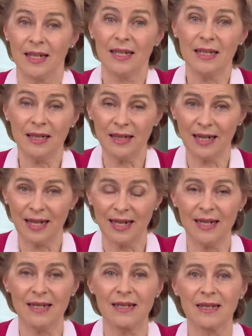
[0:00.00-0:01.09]
Italy
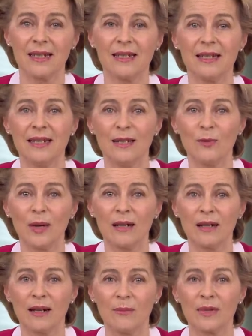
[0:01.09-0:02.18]
has indeed
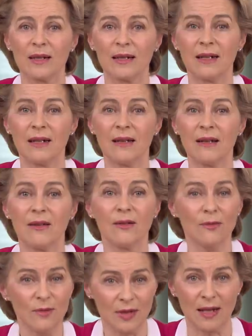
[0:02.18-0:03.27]
welcomed
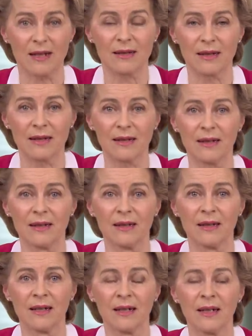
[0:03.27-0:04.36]
enthusiastically
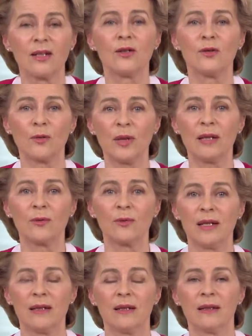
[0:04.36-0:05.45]
the European
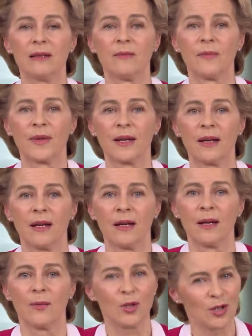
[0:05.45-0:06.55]
Green Deal,
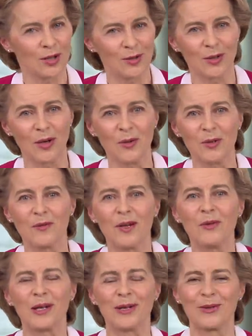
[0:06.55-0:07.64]
which, as you know, is
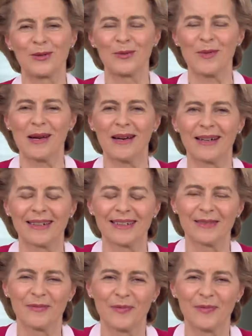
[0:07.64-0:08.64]
very close to my heart.